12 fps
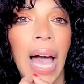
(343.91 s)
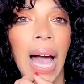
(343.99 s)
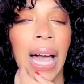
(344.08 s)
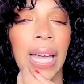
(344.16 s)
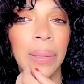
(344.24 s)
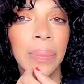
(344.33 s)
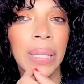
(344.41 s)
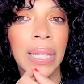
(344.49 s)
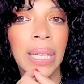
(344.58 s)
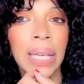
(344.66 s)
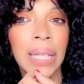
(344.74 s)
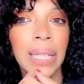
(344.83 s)
I
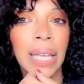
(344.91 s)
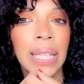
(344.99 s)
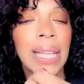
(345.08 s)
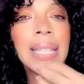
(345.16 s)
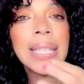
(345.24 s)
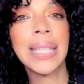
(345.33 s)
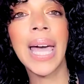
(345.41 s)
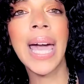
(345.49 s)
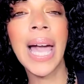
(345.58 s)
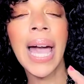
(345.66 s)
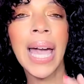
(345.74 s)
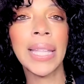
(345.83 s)
mean, let's say
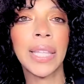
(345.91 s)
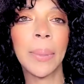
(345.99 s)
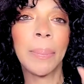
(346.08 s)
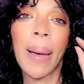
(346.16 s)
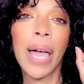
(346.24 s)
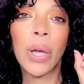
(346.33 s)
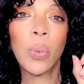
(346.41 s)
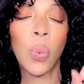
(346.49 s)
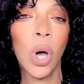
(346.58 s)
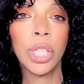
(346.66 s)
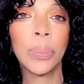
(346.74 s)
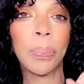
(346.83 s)
I end up buying
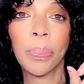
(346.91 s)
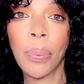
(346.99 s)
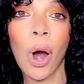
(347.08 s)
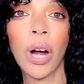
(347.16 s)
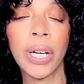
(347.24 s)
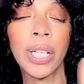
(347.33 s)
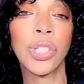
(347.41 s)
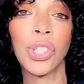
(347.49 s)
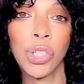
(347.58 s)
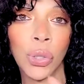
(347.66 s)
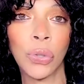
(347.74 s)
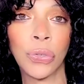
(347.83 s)
one party
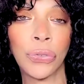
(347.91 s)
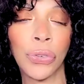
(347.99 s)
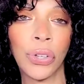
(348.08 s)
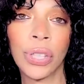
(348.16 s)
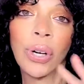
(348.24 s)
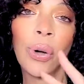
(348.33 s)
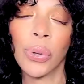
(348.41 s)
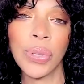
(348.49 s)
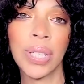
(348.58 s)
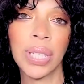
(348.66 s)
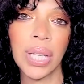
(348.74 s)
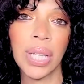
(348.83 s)
shoe for the whole
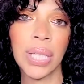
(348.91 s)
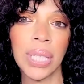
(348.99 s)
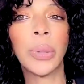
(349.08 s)
season.